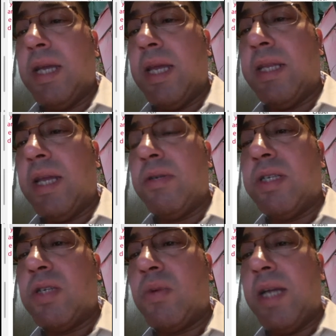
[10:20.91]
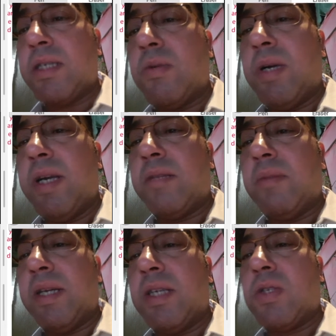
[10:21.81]
And now it's y squared
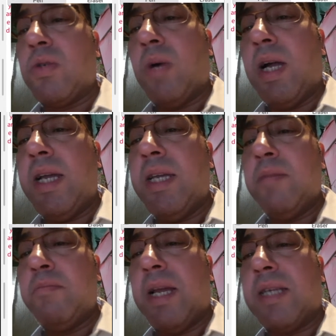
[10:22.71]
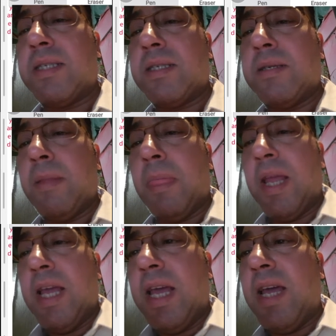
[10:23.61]
minus 2y plus
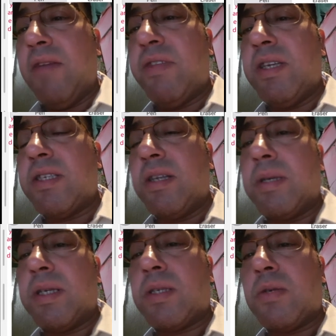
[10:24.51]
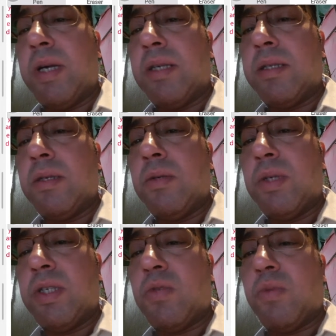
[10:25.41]
half this number squared,
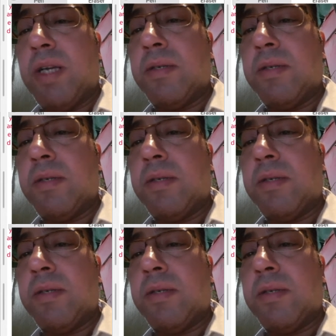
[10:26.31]
which is 1.